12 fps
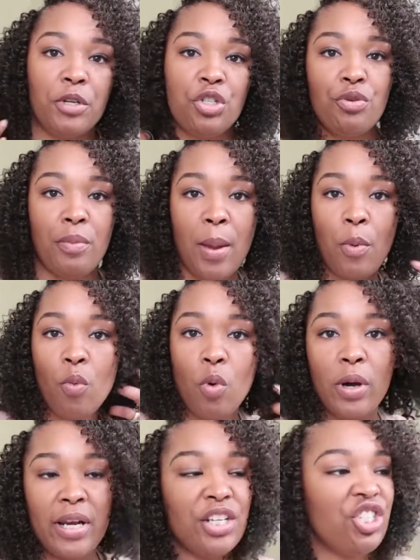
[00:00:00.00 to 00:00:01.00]
but you maybe
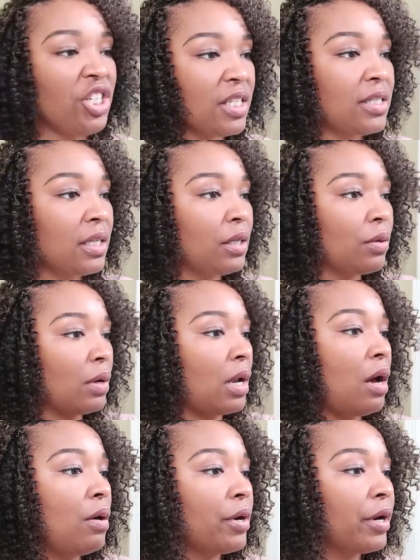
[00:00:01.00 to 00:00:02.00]
want it just a little
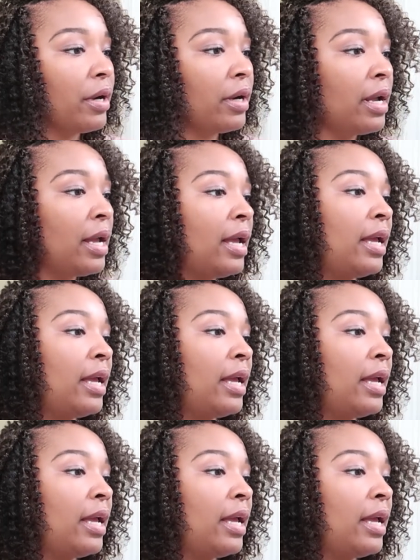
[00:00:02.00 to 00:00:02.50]
longer,